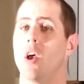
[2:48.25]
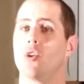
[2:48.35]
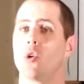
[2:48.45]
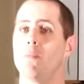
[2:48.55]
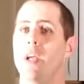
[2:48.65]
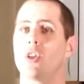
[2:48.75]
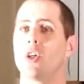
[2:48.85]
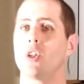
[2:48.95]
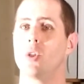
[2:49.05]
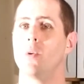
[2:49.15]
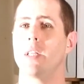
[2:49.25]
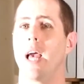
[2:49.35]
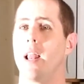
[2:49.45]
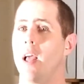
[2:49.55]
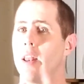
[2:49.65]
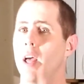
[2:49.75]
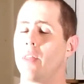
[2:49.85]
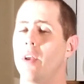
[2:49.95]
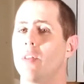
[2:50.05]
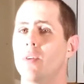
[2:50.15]
So make sure you're doing that. Now,
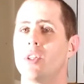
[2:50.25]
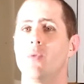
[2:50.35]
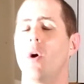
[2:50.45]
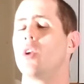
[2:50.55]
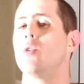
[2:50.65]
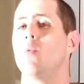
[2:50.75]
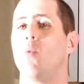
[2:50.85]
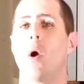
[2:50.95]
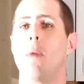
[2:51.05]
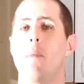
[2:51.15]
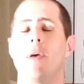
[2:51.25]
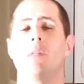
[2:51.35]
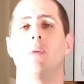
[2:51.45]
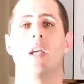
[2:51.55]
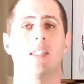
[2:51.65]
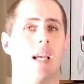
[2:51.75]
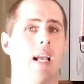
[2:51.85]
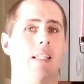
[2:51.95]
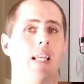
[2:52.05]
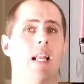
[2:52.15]
another reason you want to do a warm-up is because, like
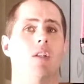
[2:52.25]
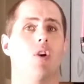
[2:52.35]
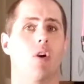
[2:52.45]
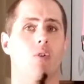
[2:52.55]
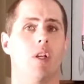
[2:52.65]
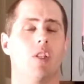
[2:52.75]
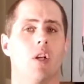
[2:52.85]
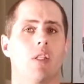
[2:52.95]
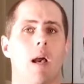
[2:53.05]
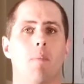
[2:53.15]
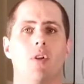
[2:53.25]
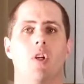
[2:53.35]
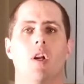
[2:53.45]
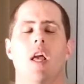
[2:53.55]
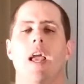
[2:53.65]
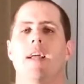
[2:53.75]
I stated, you're increasing your temperature.